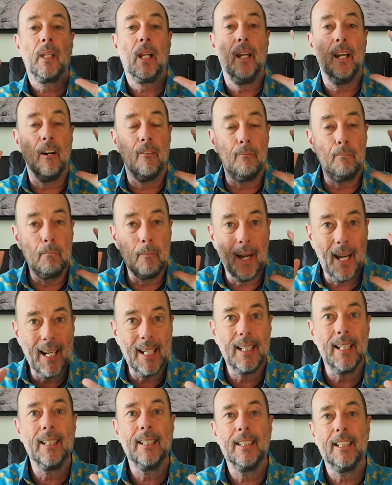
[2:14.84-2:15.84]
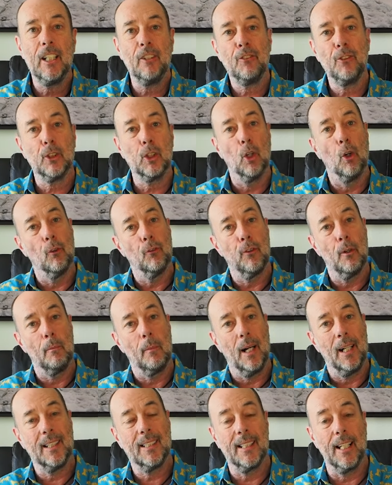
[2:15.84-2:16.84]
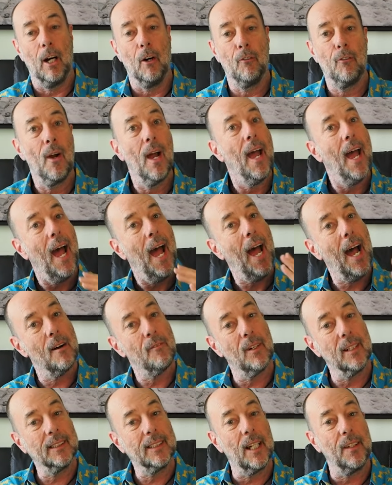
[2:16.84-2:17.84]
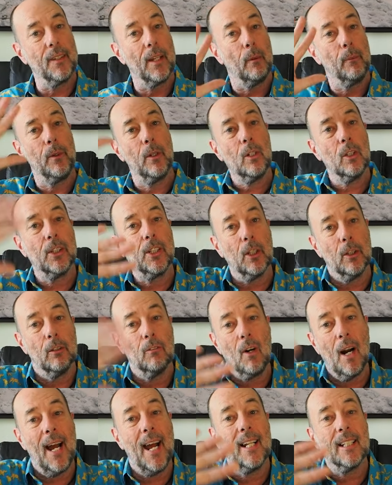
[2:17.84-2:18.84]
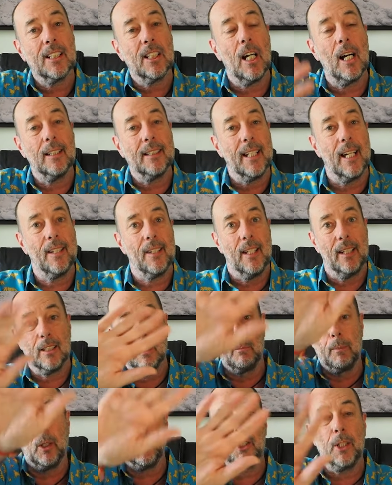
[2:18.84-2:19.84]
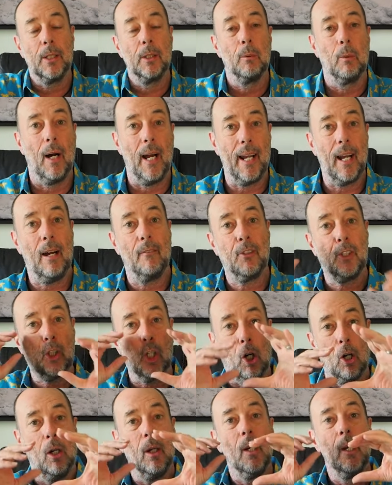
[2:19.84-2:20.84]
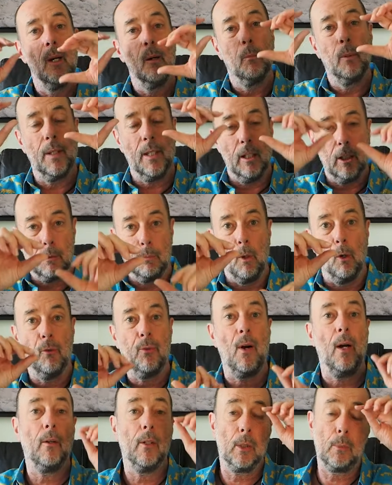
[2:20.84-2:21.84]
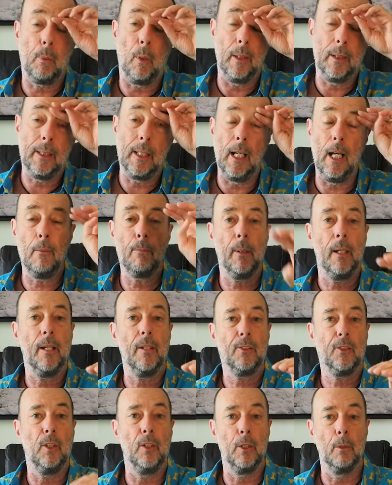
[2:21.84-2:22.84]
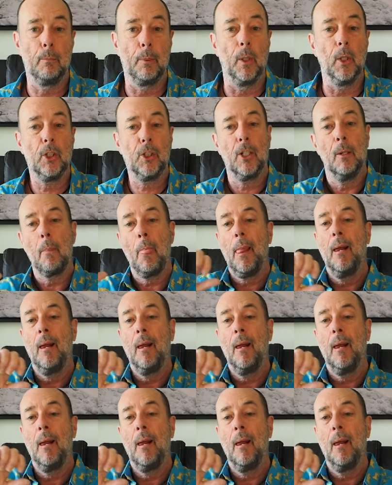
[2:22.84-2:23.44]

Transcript: and I've made it difficult for myself. How have I done that? Well, you can see on the right-hand side there's a bush in the way. I've shot with a small focus point deliberately through the bush